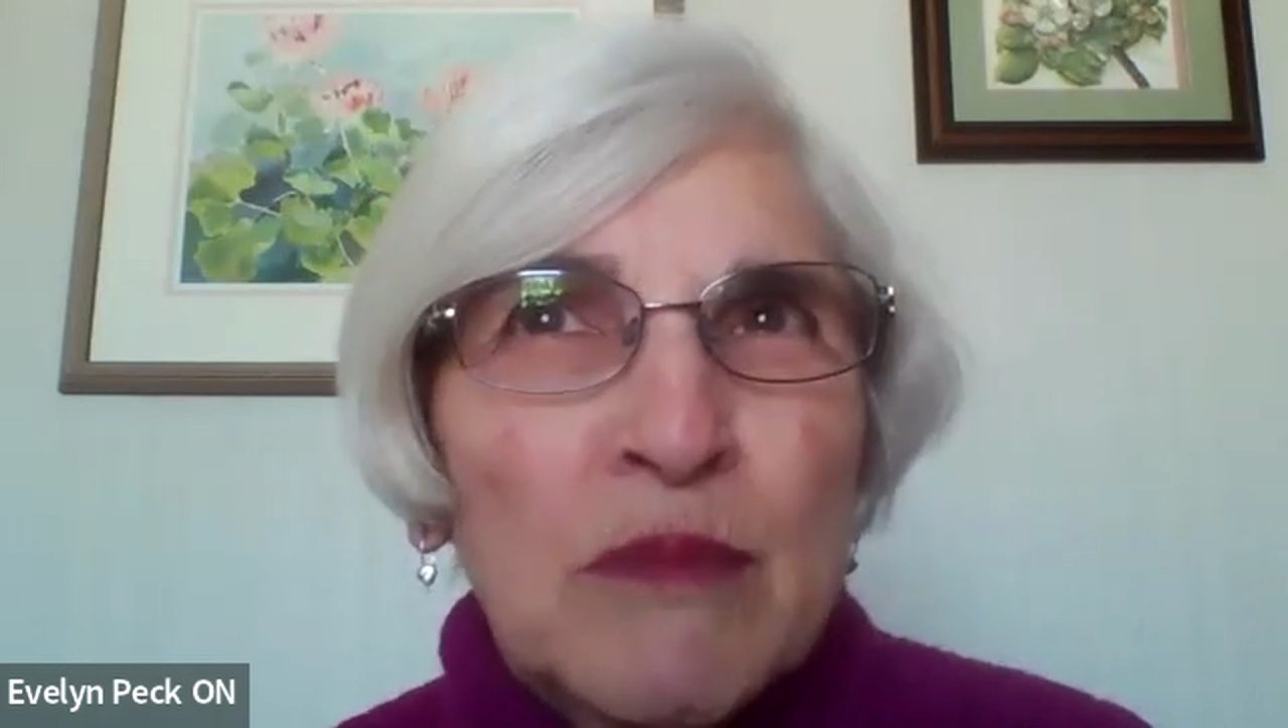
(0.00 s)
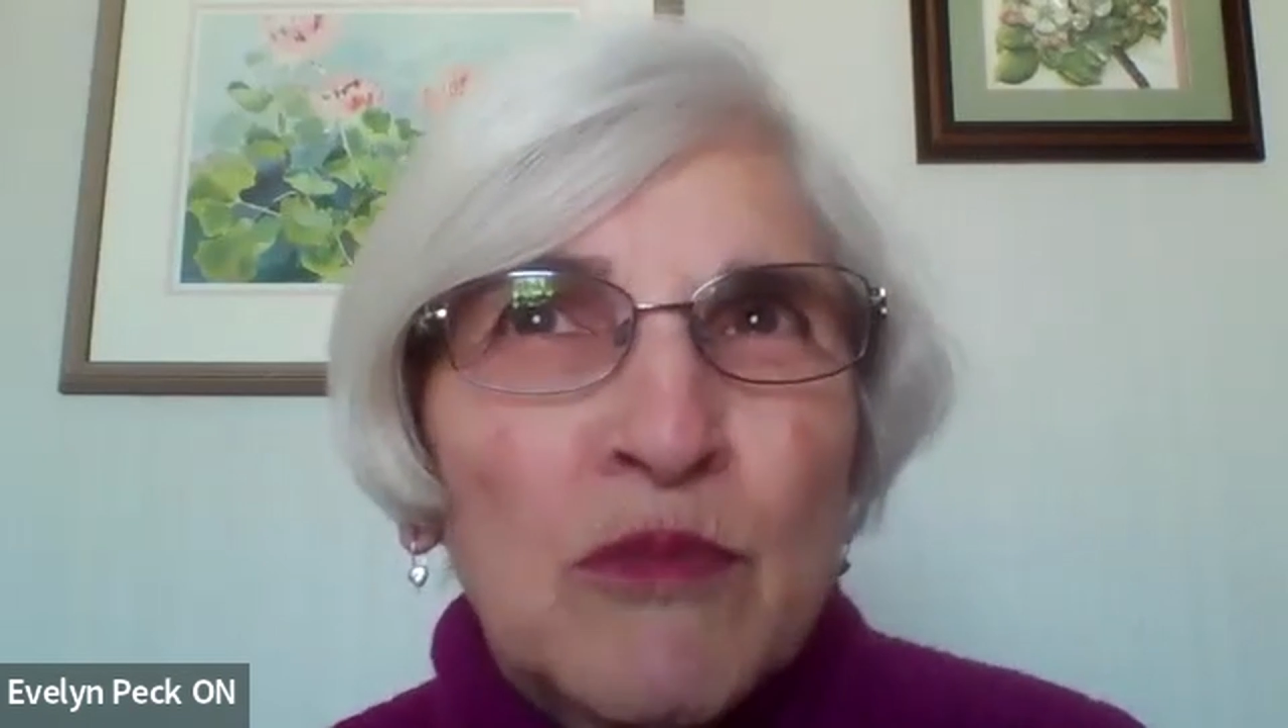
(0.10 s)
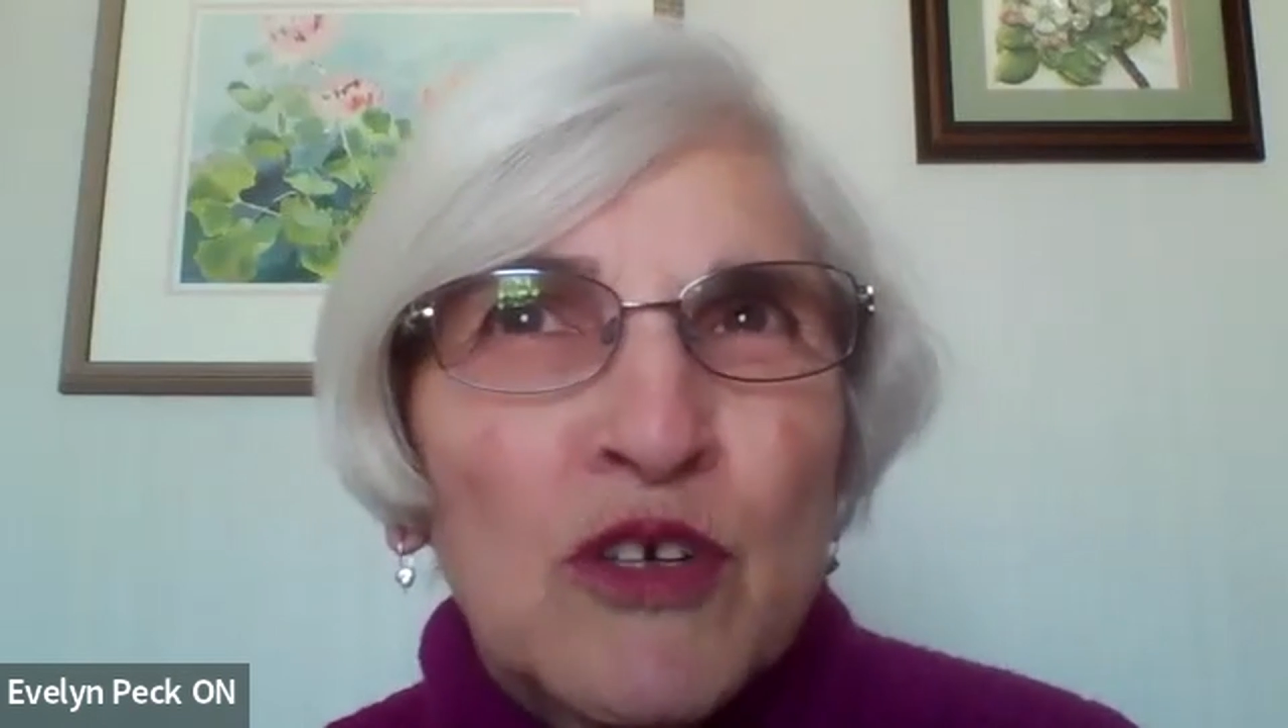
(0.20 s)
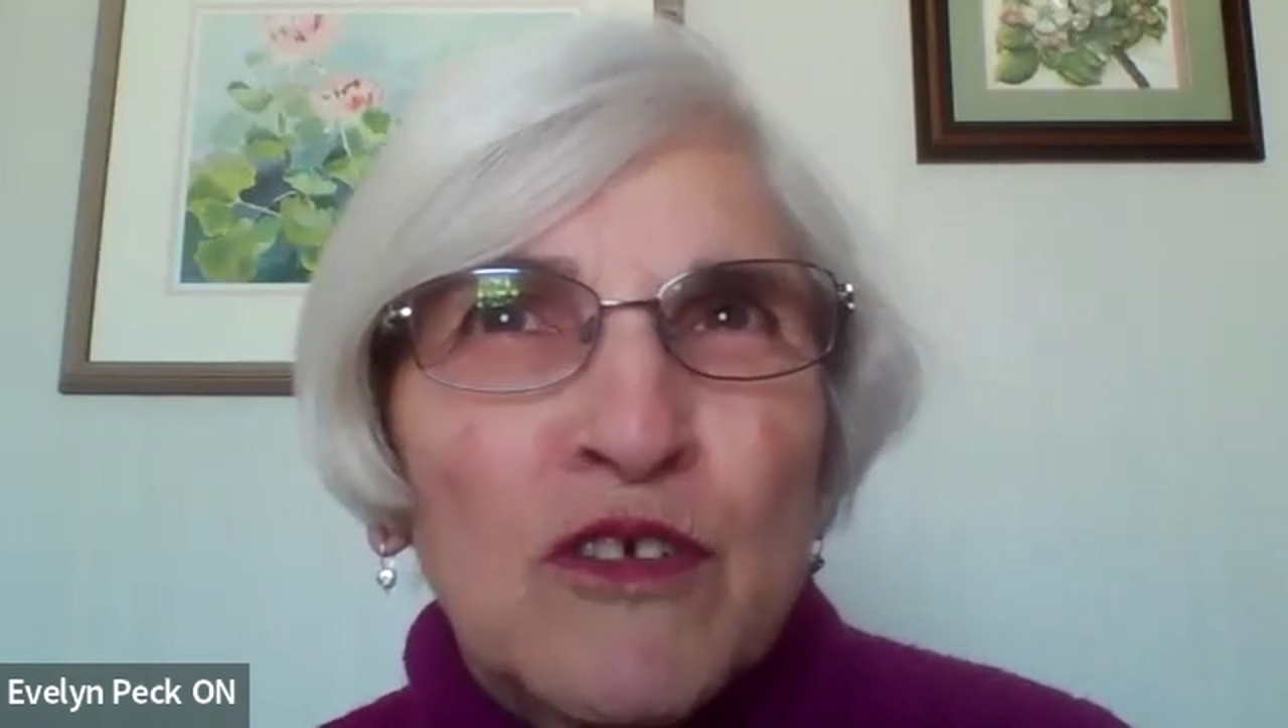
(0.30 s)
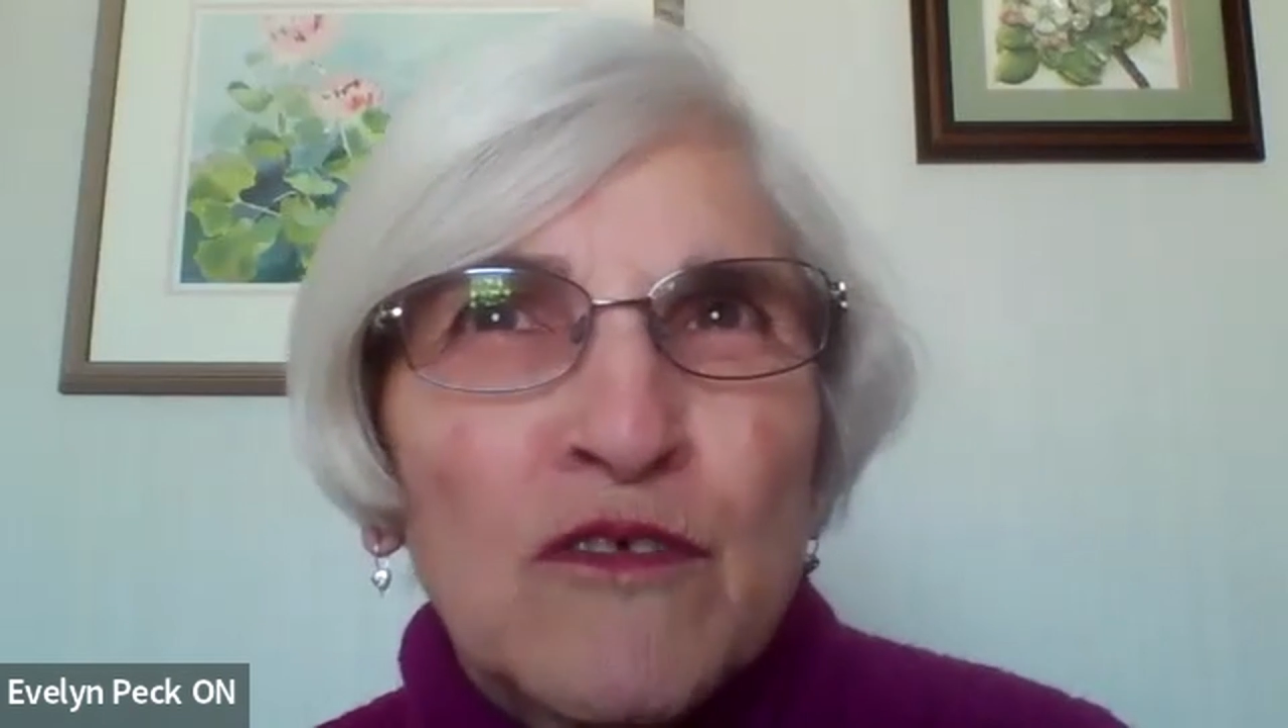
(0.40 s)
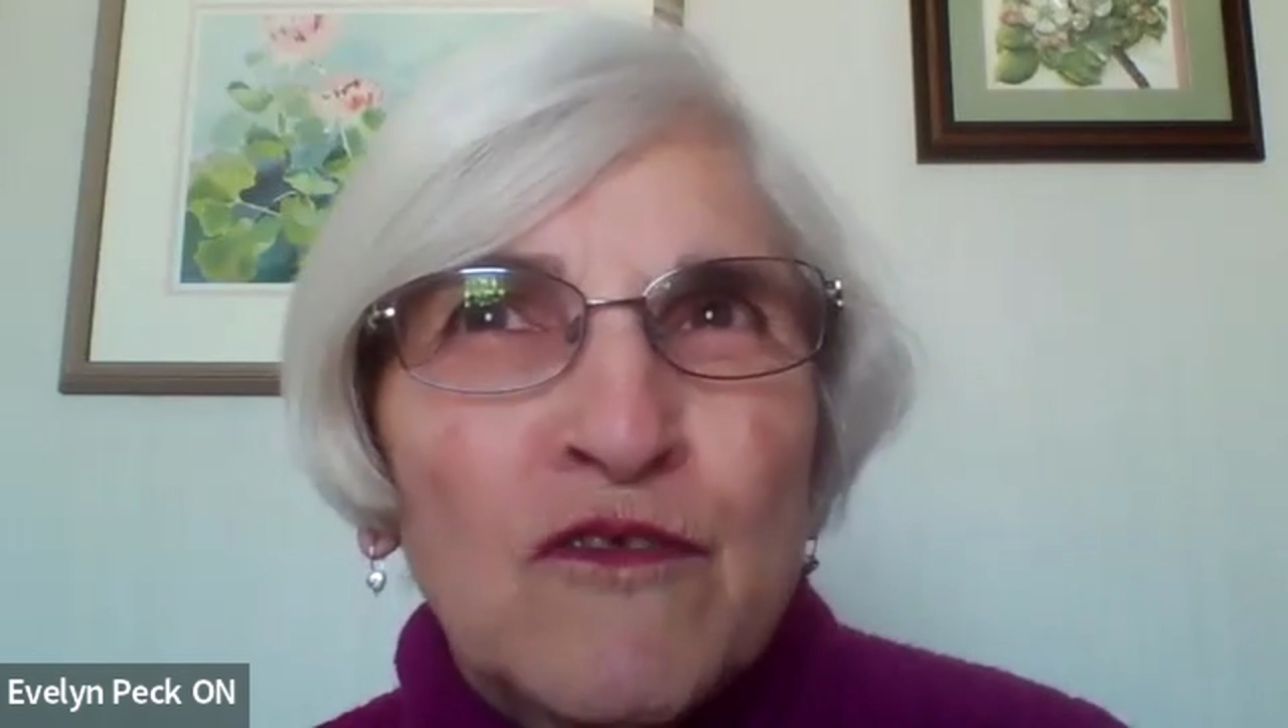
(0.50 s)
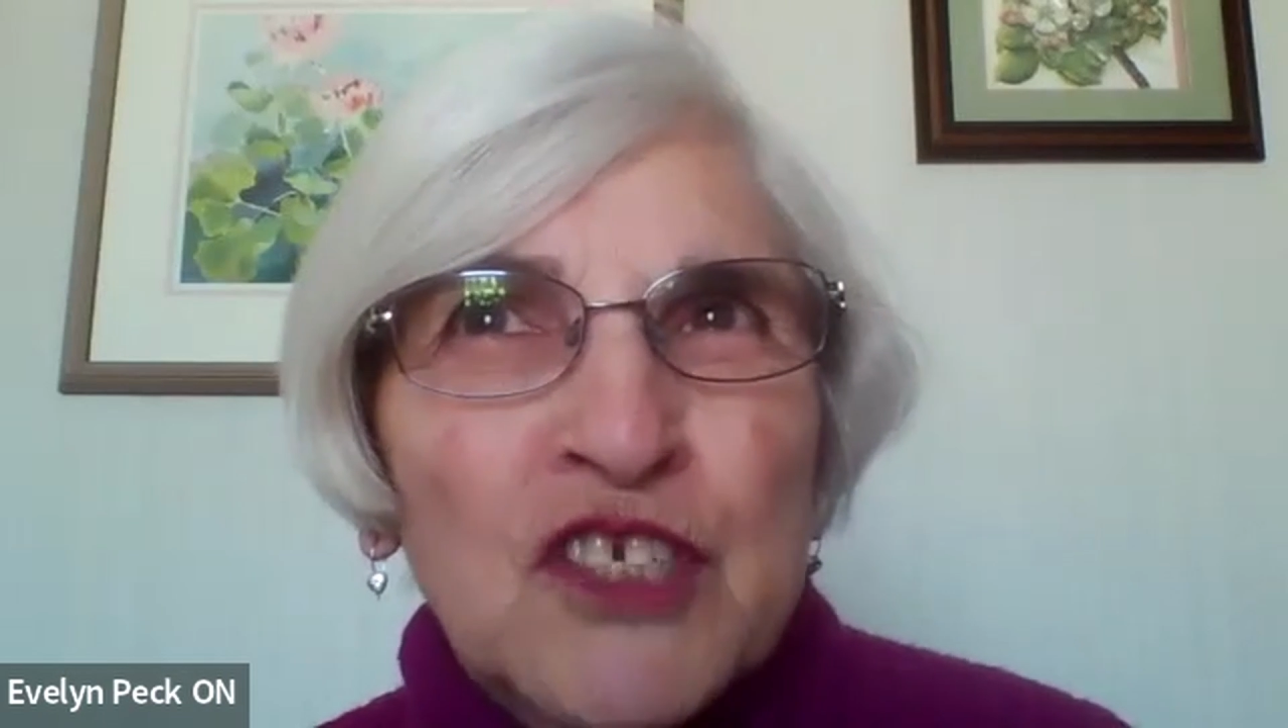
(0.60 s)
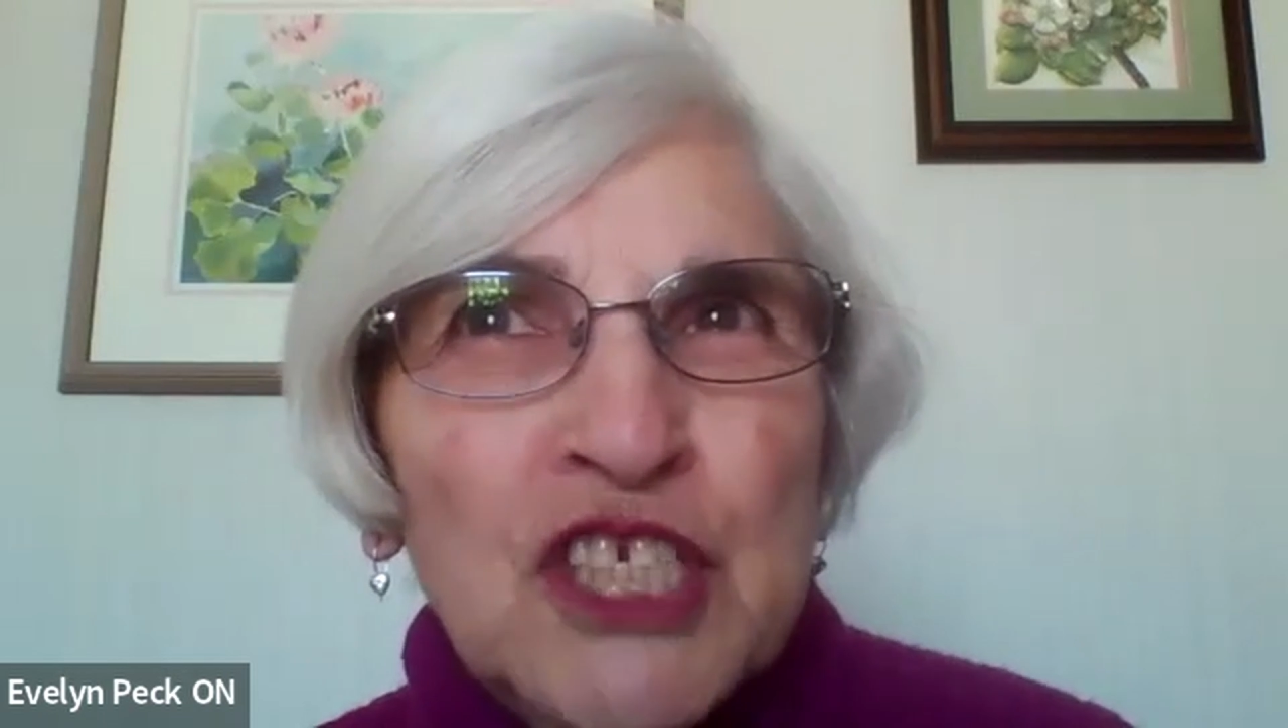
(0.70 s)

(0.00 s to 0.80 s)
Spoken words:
moved